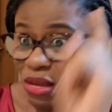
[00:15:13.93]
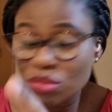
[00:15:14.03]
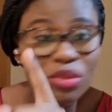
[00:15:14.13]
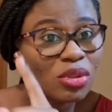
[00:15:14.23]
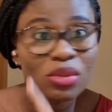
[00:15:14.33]

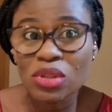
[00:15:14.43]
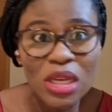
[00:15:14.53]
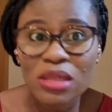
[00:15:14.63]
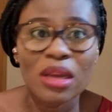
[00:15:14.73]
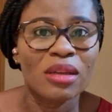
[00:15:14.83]
stay
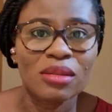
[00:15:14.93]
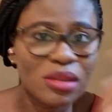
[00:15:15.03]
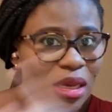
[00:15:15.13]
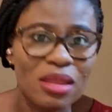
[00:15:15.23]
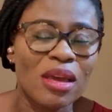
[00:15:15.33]

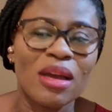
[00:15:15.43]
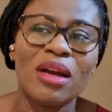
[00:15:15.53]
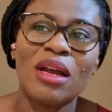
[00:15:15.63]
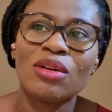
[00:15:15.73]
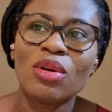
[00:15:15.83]
there,
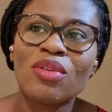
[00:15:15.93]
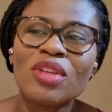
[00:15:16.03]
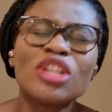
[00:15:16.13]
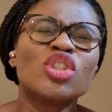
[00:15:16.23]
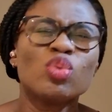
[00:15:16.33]
and all of
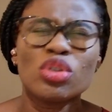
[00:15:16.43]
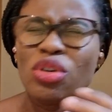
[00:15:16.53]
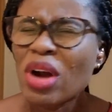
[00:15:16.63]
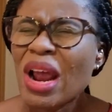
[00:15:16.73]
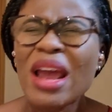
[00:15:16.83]
that. She would
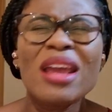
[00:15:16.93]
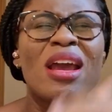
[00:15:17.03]
cry.